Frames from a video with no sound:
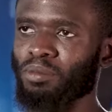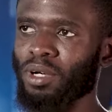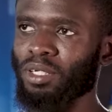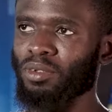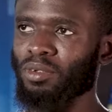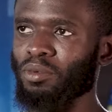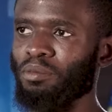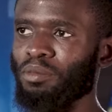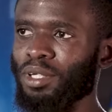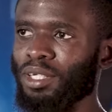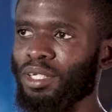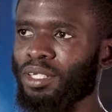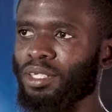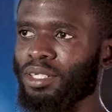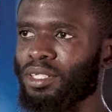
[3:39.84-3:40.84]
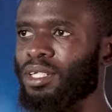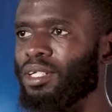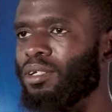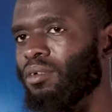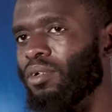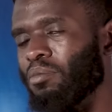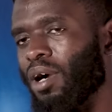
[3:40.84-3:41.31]
part could be
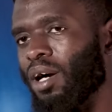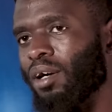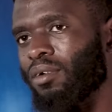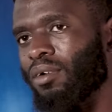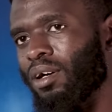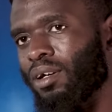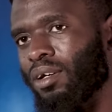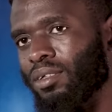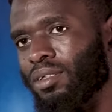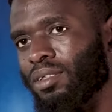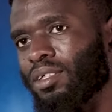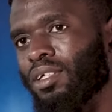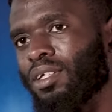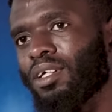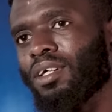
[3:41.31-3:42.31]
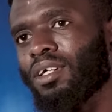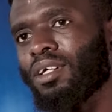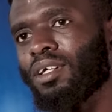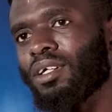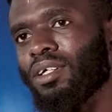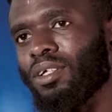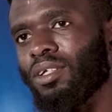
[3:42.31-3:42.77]
dealing with the background,
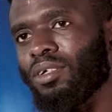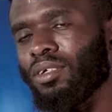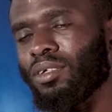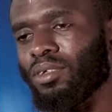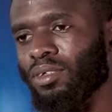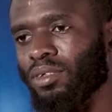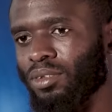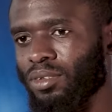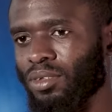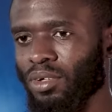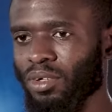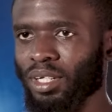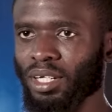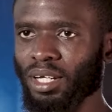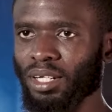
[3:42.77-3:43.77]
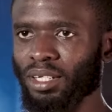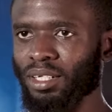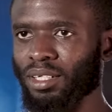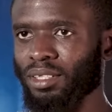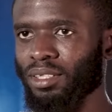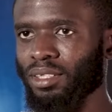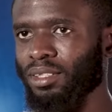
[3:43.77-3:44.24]
you know, drawing
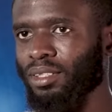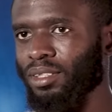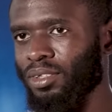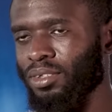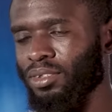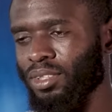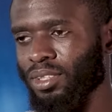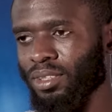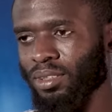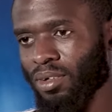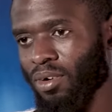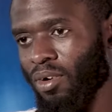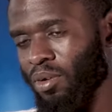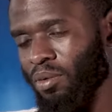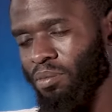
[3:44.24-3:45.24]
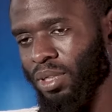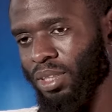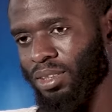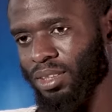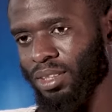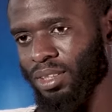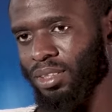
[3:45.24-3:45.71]
and using oil
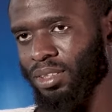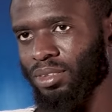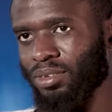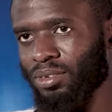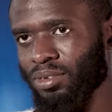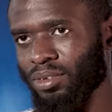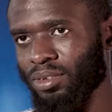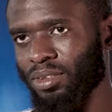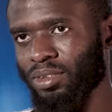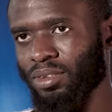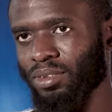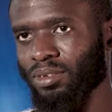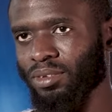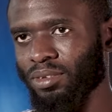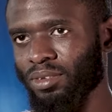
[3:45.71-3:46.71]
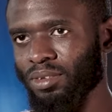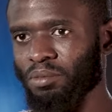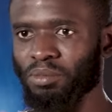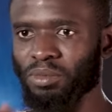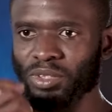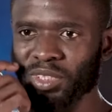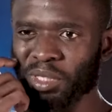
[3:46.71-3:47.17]
pastels to, you know,
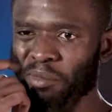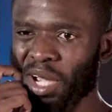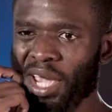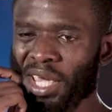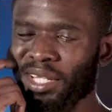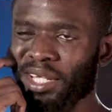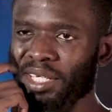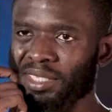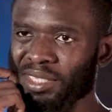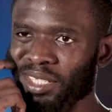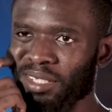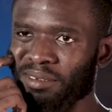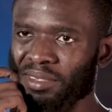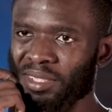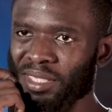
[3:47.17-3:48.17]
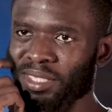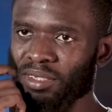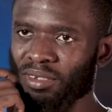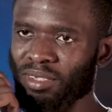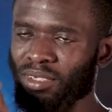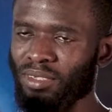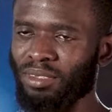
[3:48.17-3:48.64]
put some highlights and everything,
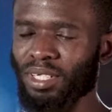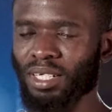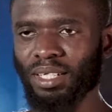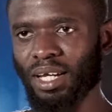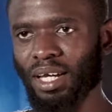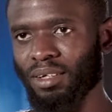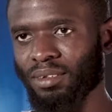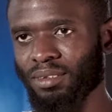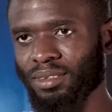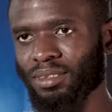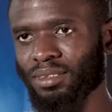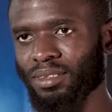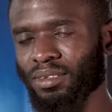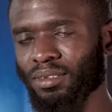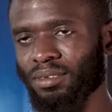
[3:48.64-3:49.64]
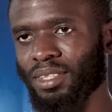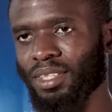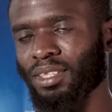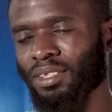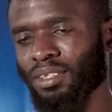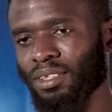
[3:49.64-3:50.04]
all that kind of sort of thing.